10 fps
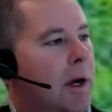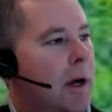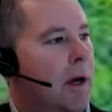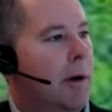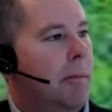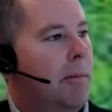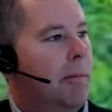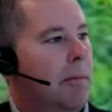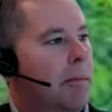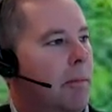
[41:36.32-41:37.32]
You
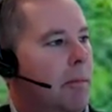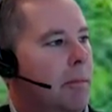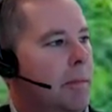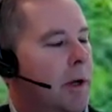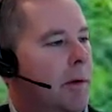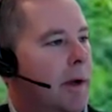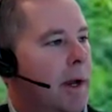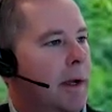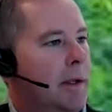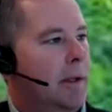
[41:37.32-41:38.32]
know,
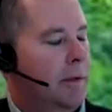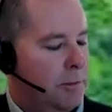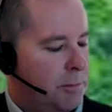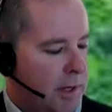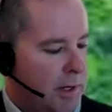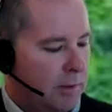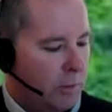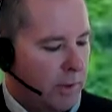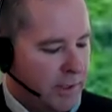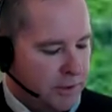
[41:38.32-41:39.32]
and there's probably other
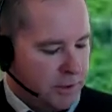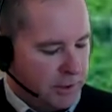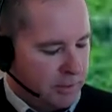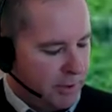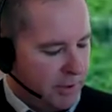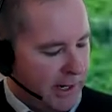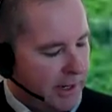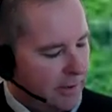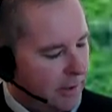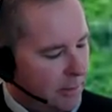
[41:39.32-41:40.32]
ways you can put it
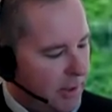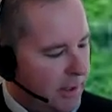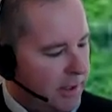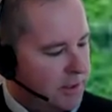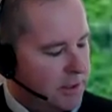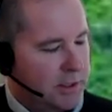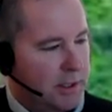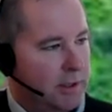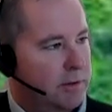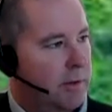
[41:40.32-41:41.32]
out there. Probably the easiest
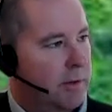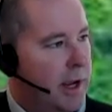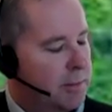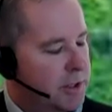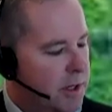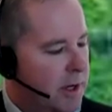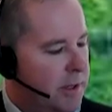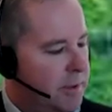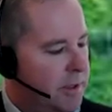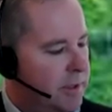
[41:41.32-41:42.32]
thing is on
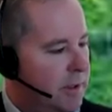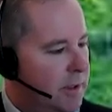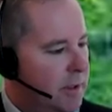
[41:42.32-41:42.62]
Amazon, but